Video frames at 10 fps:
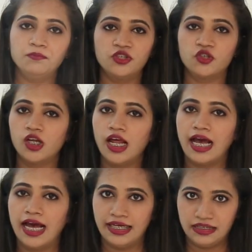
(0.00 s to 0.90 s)
I'm just
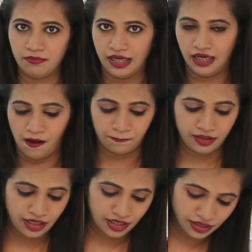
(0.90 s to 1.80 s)
gonna ice my
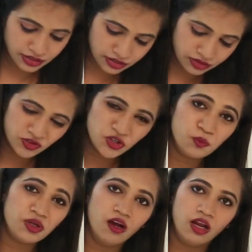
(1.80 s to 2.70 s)
cupcakes, which
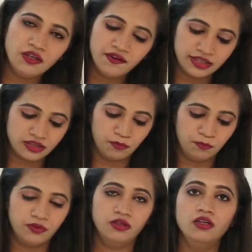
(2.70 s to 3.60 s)
is really very
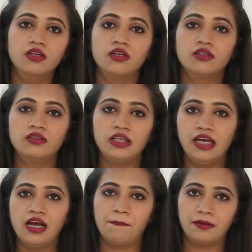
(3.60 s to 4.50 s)
simple.
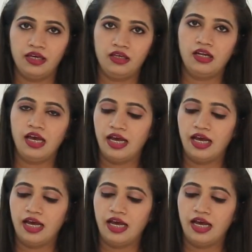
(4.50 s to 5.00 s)
Take cupcake in a